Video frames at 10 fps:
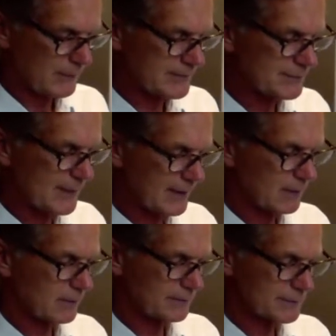these
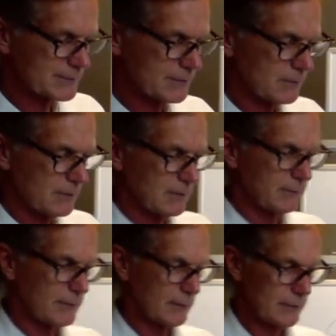speculums.
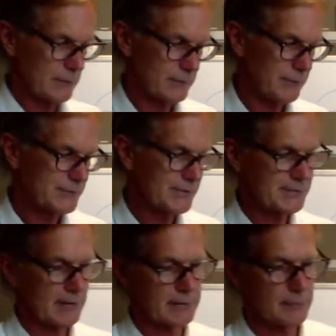In fact, we don't use this
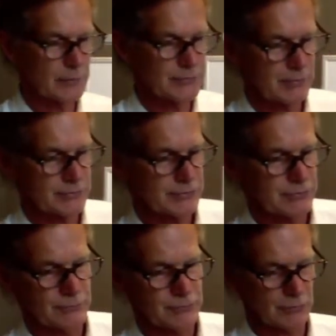kind anymore, so I'll
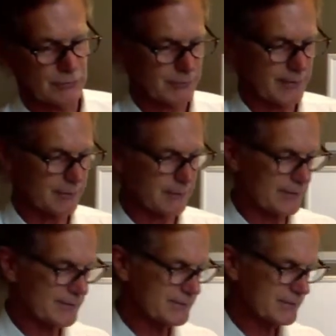just show you here.
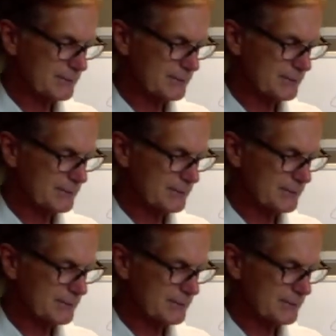This is a